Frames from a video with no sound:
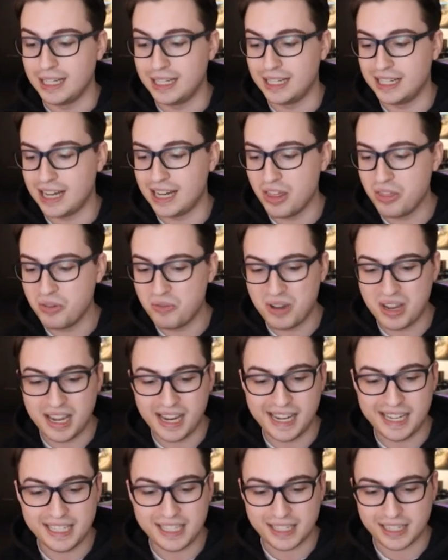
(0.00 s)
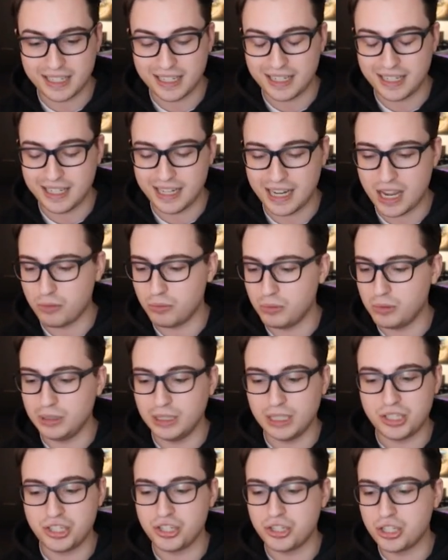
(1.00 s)
Otherwise,
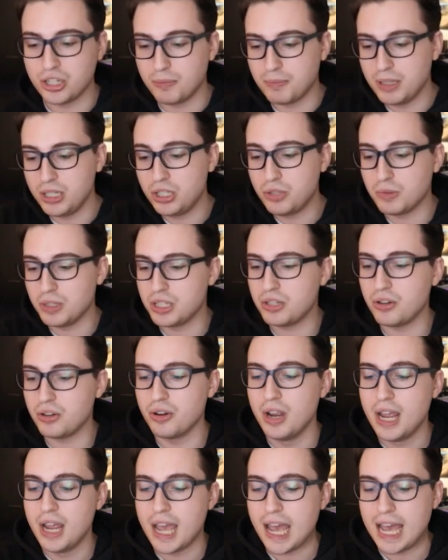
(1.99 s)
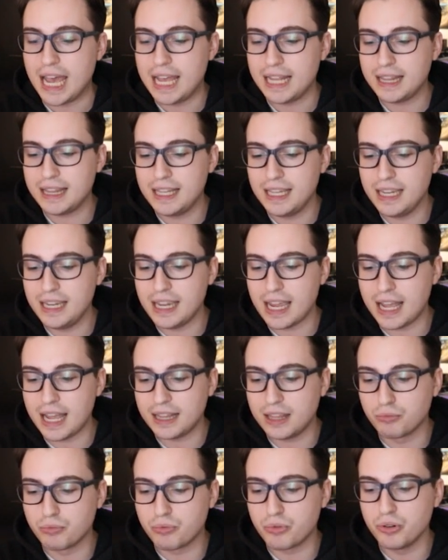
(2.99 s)
well, let's just jump into it. So at the
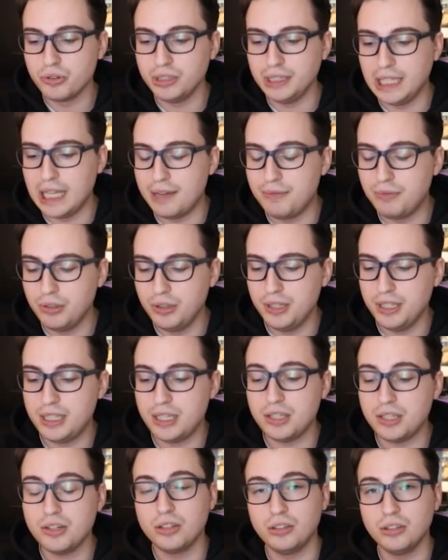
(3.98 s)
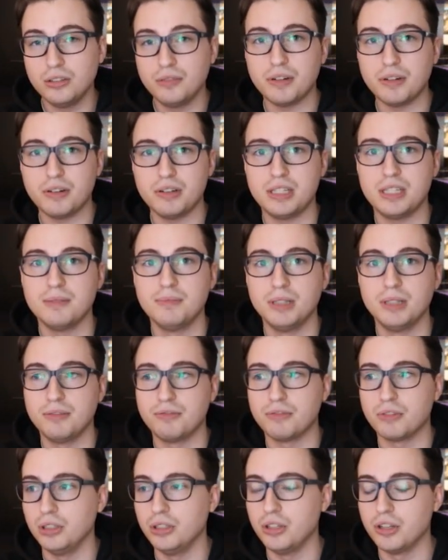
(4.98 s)
root level, this is going to look very
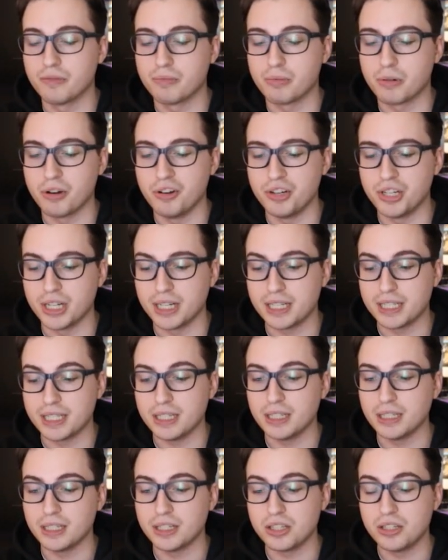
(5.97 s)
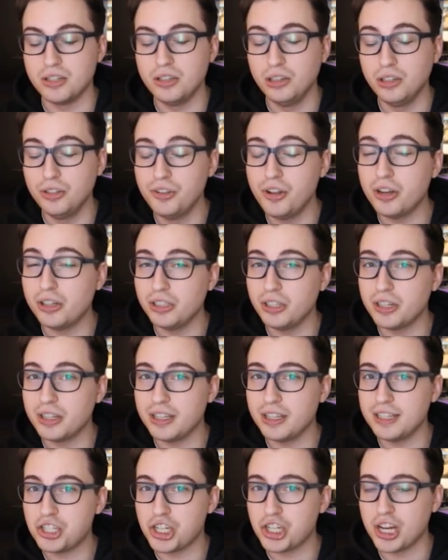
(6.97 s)
similar for a lot of projects because not a
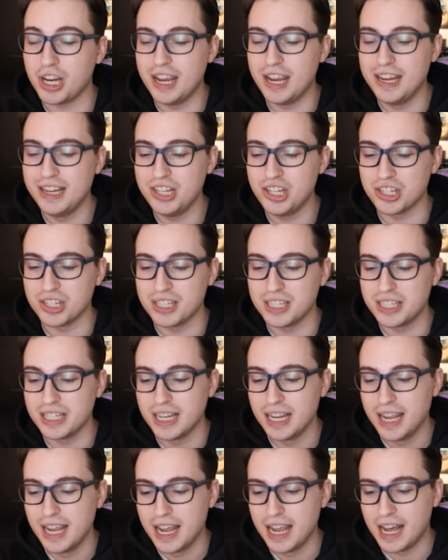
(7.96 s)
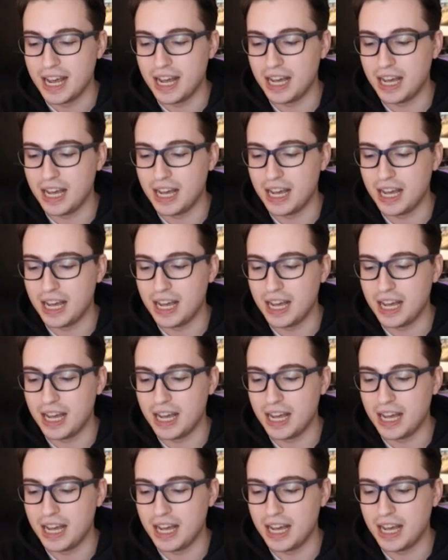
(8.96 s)
lot of this changes.